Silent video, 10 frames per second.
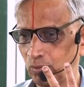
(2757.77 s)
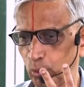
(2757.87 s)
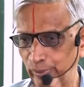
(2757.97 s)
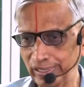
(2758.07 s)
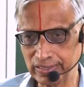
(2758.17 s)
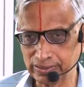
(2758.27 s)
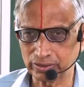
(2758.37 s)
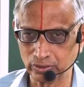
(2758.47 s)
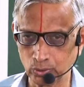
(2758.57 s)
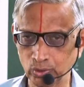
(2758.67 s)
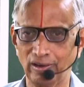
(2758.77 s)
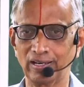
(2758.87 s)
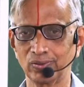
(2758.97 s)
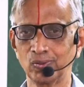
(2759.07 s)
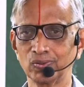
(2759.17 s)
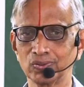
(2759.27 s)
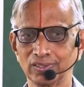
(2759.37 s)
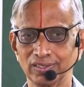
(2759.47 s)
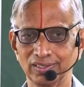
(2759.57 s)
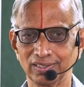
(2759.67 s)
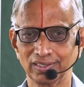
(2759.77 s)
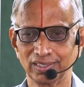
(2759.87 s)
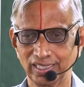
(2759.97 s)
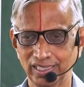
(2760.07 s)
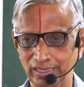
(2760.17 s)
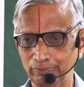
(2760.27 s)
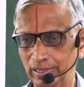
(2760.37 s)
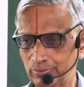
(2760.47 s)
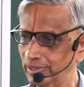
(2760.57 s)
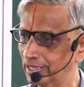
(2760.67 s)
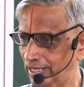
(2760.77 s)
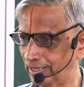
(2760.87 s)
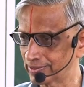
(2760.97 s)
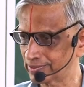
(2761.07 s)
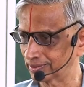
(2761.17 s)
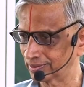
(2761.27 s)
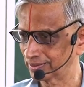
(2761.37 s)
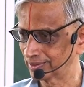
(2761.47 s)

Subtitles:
omits two values, it must be a constant.